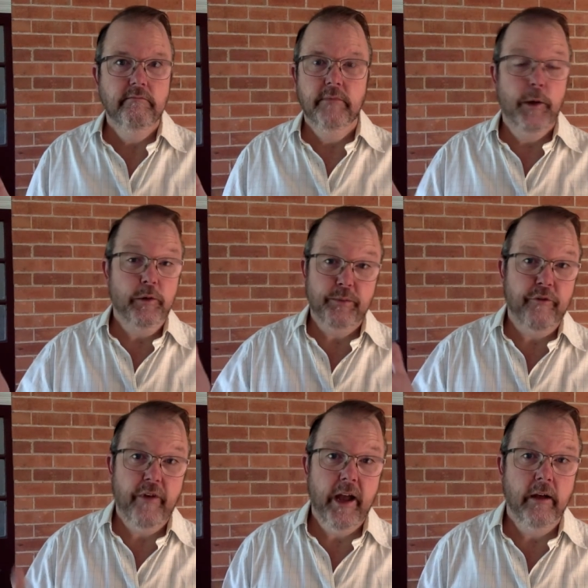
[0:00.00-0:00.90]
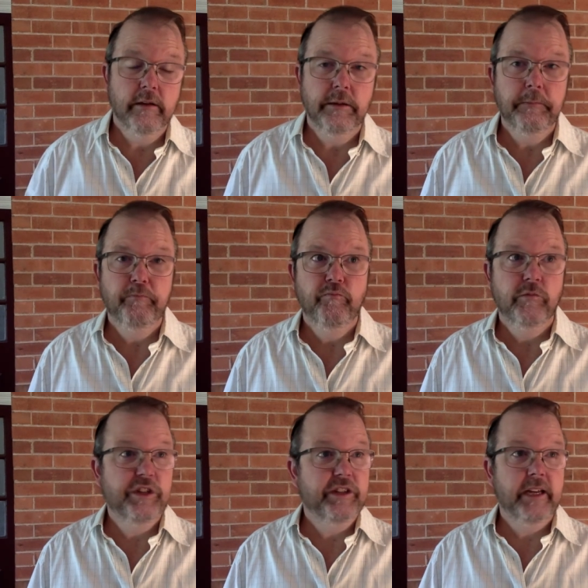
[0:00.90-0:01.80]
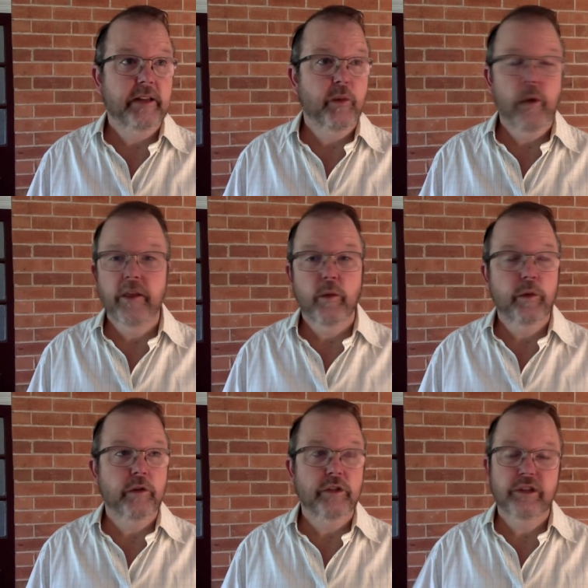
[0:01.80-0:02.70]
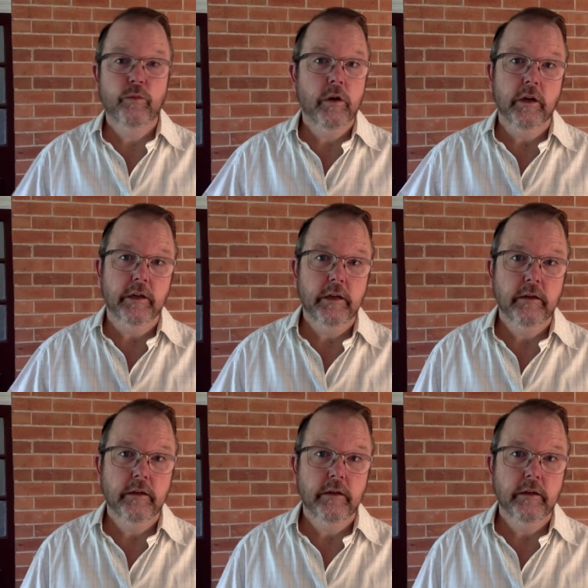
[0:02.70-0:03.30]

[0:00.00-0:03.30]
it was profound. She said, the weather will just work.